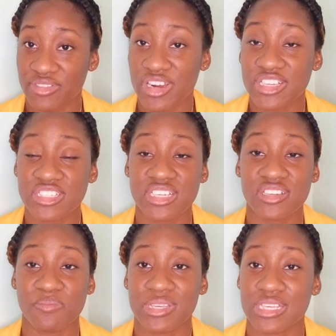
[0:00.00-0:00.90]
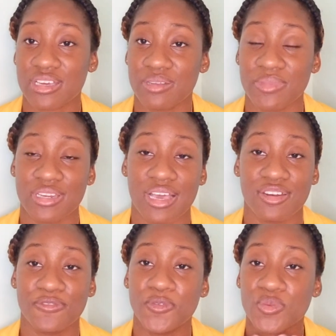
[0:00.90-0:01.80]
Regurgitation basically means that the
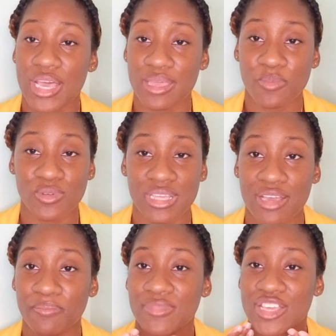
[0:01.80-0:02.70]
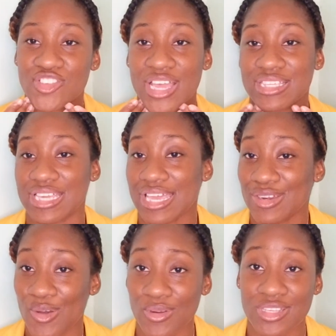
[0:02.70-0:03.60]
food that you're trying to get
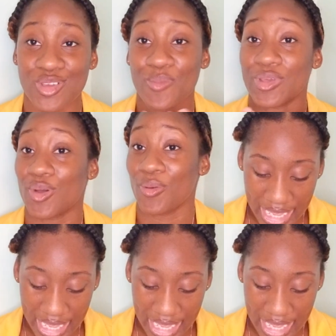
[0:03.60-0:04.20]
down is coming up.